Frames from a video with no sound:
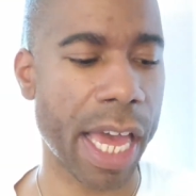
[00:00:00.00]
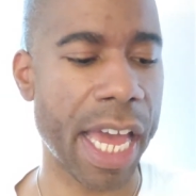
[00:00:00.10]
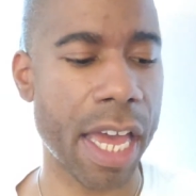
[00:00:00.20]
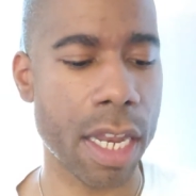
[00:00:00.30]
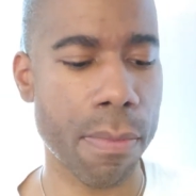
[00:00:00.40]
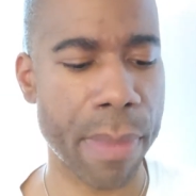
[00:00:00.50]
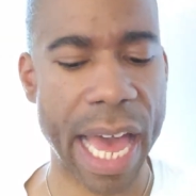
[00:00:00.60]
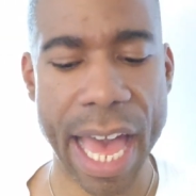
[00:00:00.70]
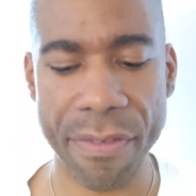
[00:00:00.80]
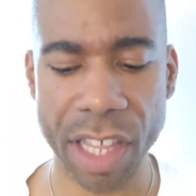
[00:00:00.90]
and
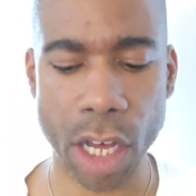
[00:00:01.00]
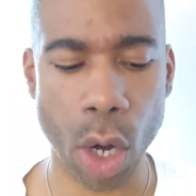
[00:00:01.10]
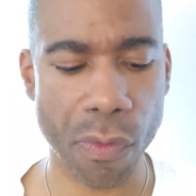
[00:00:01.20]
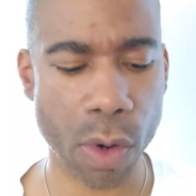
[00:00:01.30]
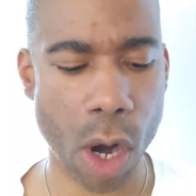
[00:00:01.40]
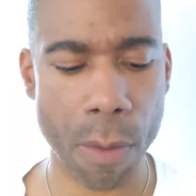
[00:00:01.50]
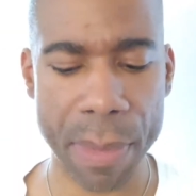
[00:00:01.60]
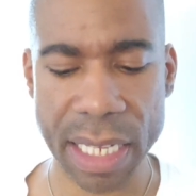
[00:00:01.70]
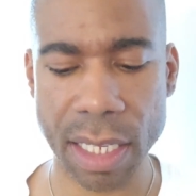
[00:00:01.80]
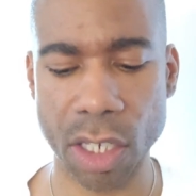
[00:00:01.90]
may I have the overall
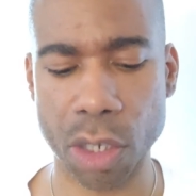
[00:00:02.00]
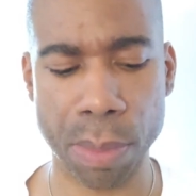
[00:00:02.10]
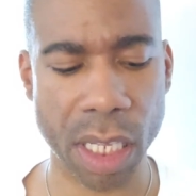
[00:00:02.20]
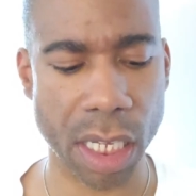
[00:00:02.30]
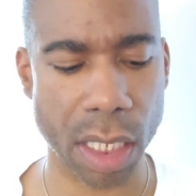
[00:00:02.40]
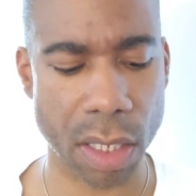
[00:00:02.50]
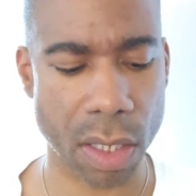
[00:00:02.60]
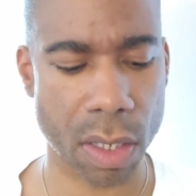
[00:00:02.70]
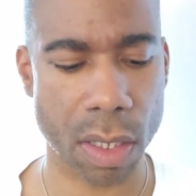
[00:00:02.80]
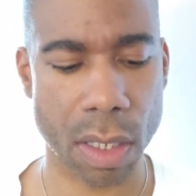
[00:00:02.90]
message,
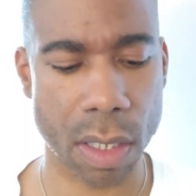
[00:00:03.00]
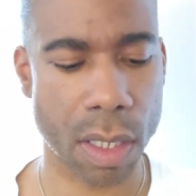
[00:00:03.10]
please?